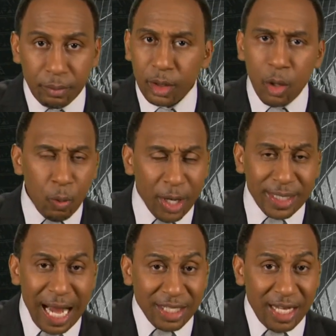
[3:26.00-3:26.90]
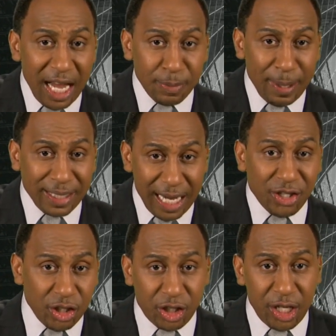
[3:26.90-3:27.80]
We're attaching expectations
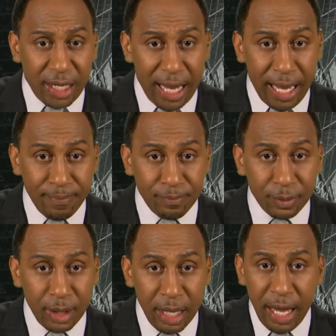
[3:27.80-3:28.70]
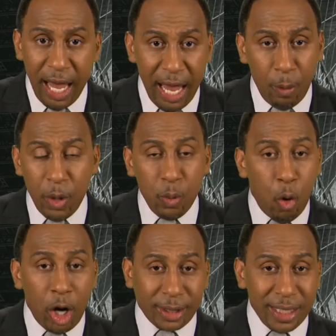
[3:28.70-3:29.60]
to your name. And we walked
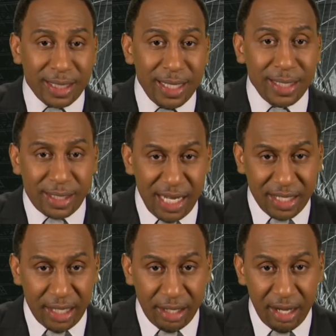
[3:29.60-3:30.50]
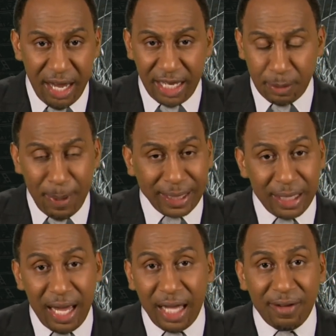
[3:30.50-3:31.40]
into this season expecting a
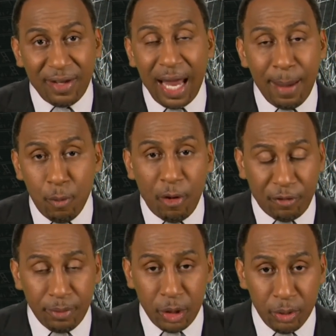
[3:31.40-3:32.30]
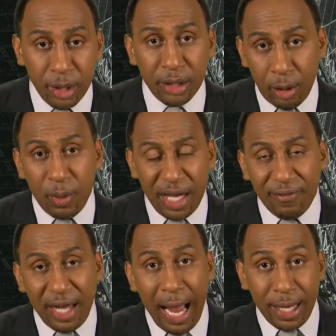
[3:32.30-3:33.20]
hell of a lot more from you than we have
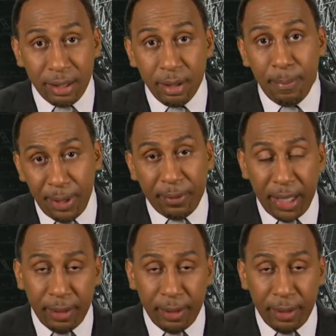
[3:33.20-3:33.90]
gotten, period.